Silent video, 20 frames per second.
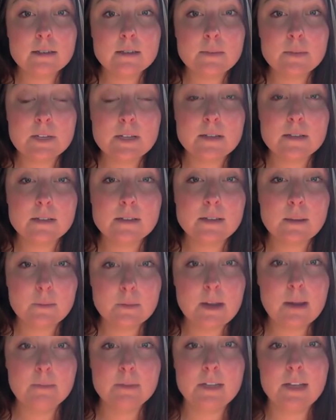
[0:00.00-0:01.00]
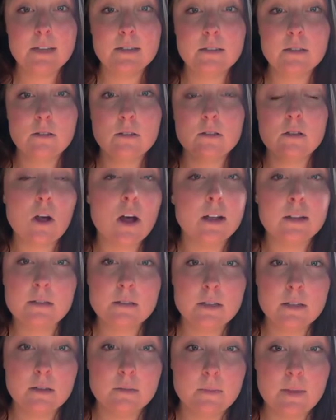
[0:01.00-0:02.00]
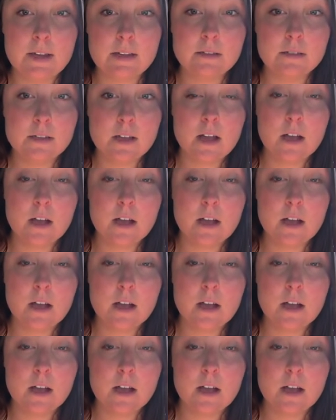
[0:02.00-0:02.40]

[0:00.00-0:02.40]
piece sometimes gets lost in the mix